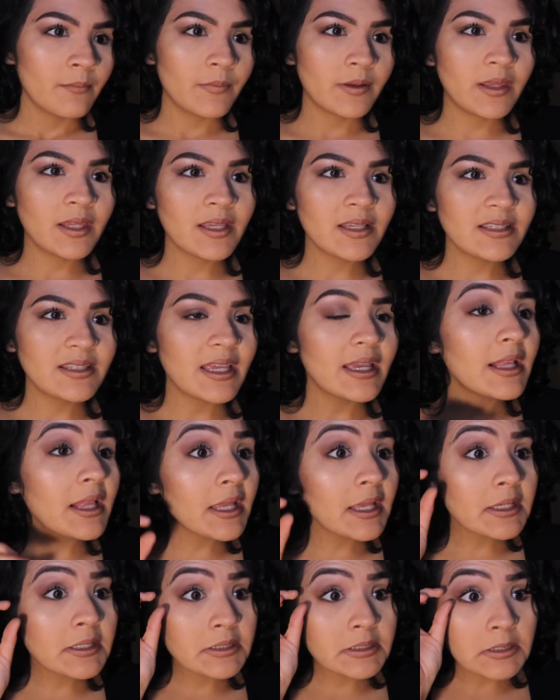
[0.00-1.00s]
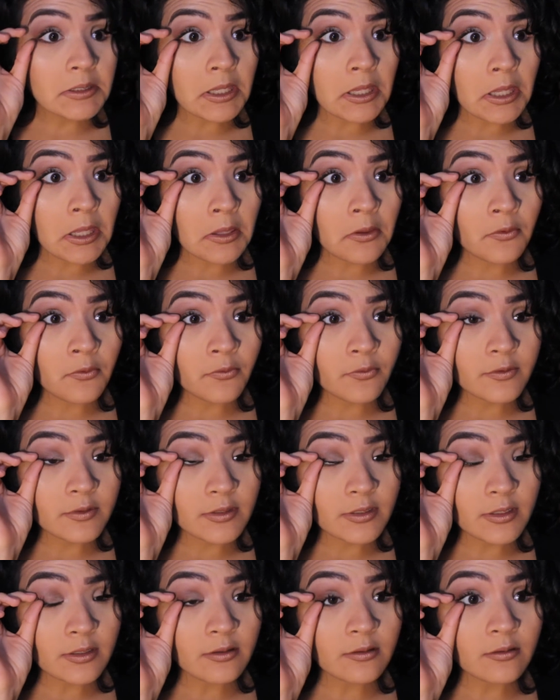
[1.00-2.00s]
But this, I guess it is
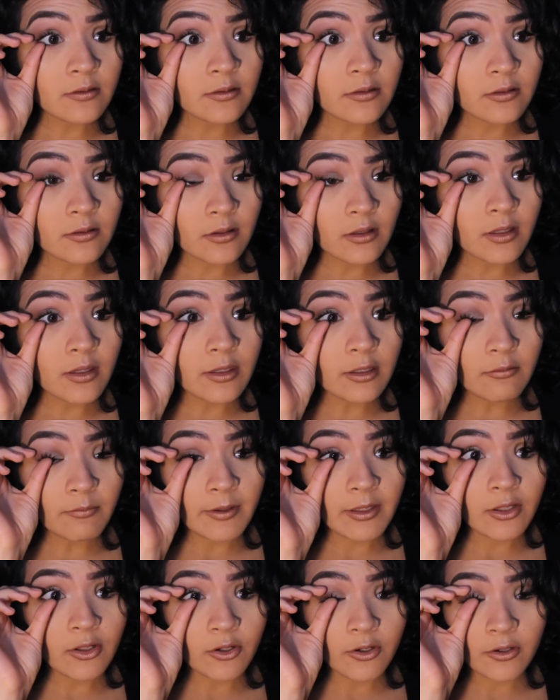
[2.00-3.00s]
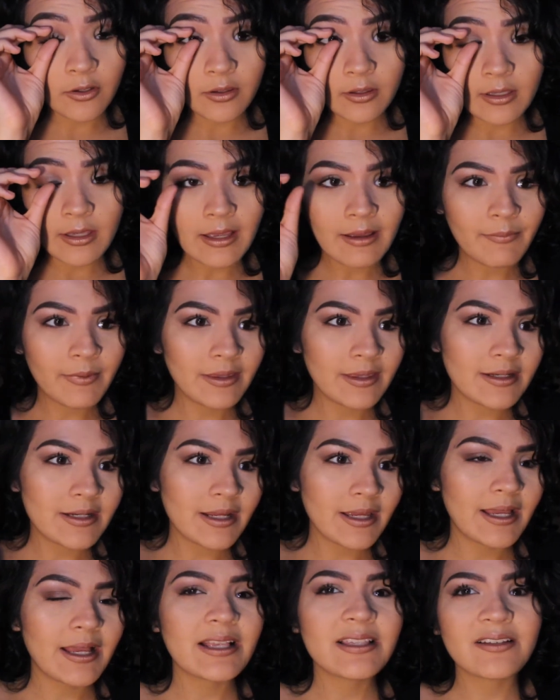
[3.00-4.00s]
still a little bit curly. I mean, the
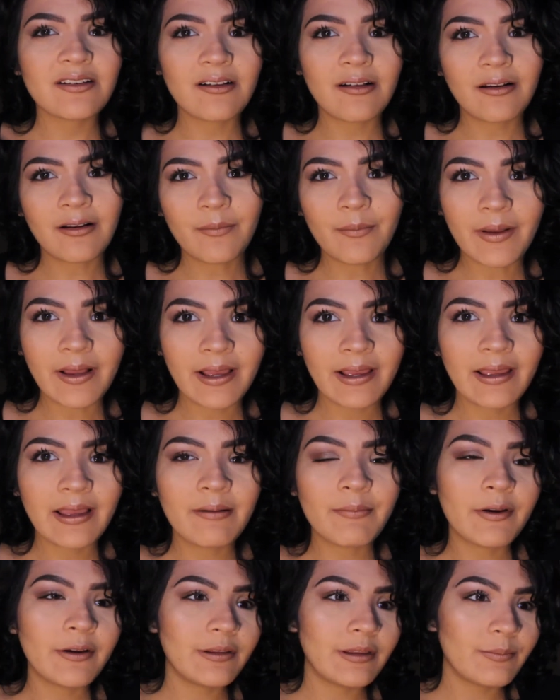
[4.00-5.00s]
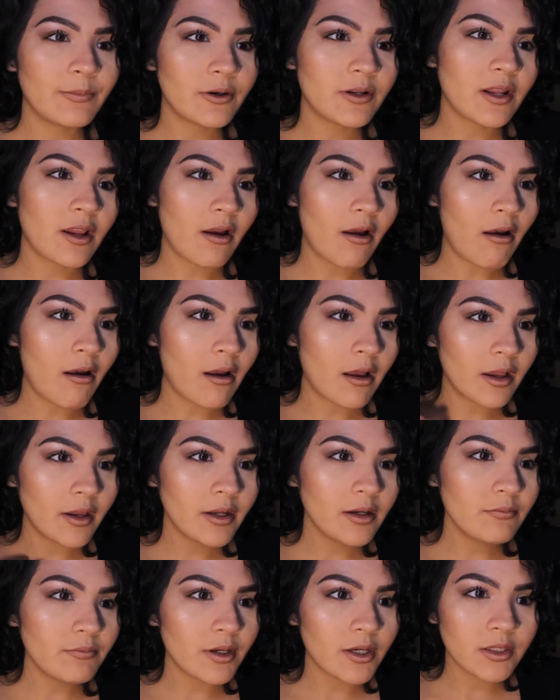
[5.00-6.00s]
day hasn't gone on by, I barely put it
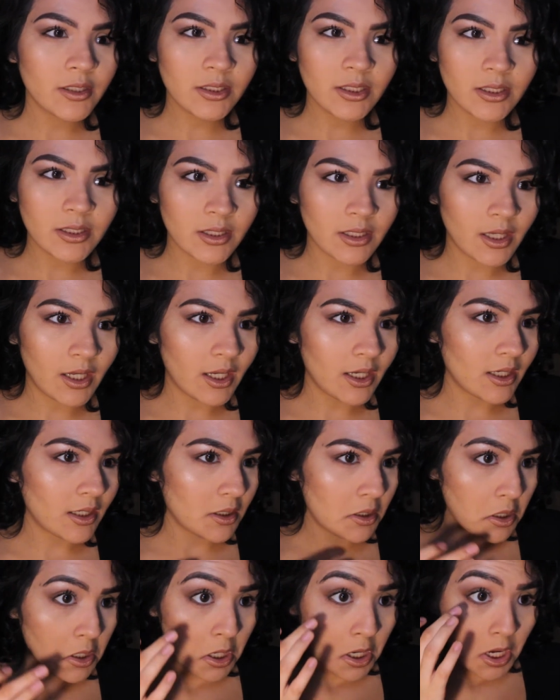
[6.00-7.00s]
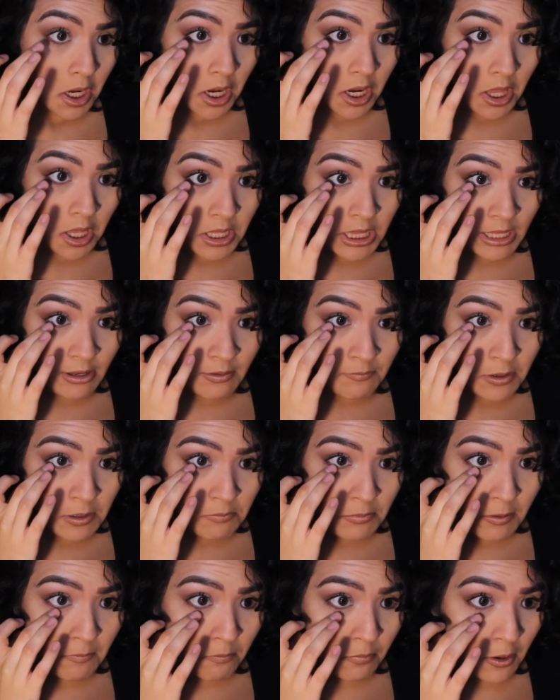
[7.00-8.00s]
on, but other than that, I kind of
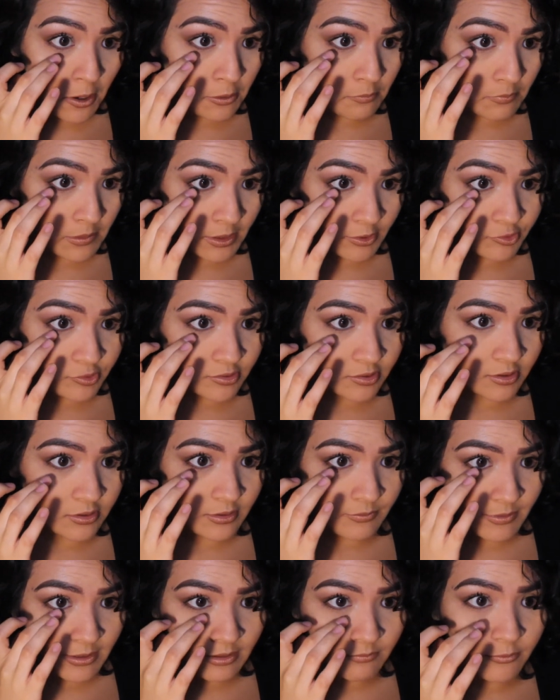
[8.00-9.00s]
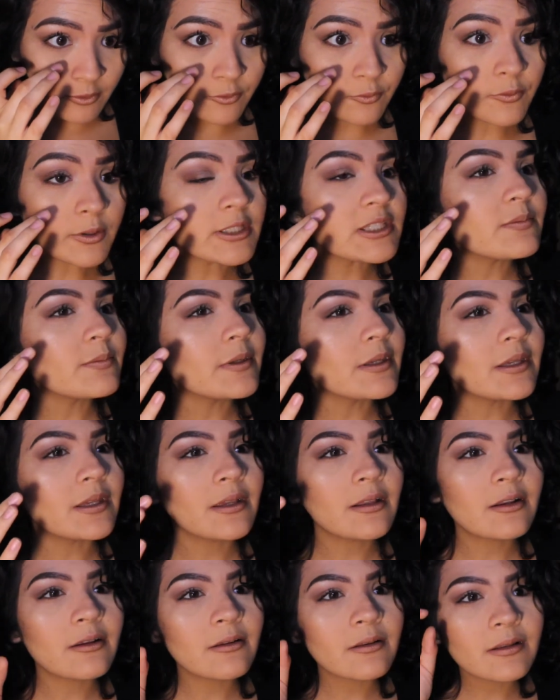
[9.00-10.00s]
made my bottom lashes look, they make them look
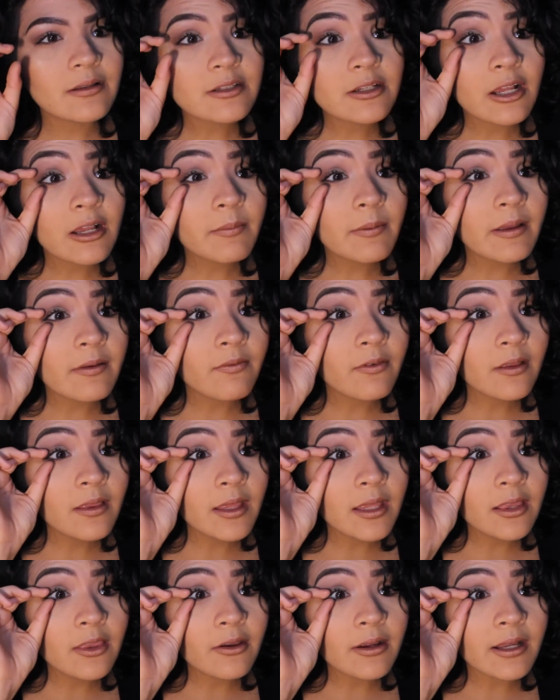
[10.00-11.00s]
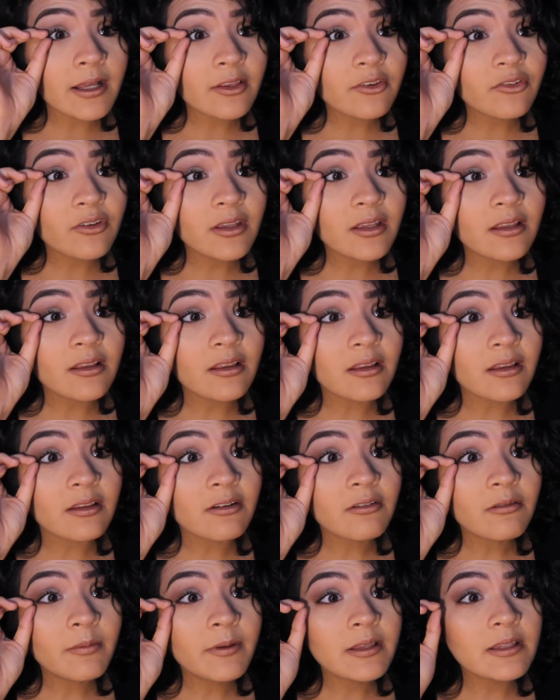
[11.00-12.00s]
wispy, and on top, I feel like they're actually a
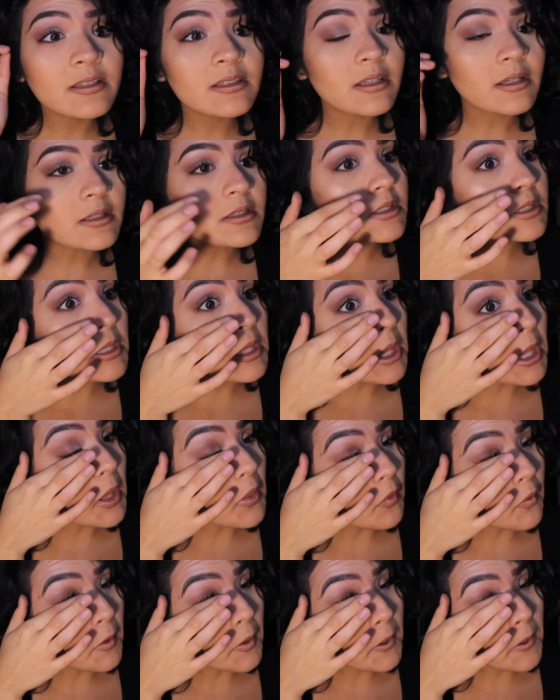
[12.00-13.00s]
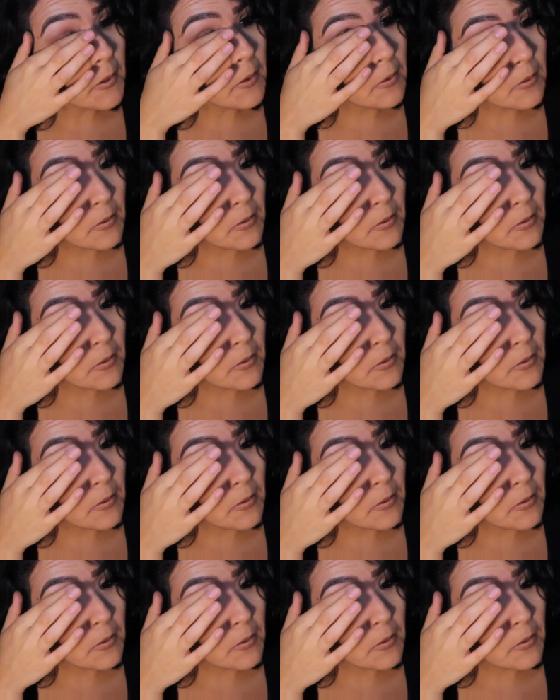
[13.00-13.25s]
little bit stuck together.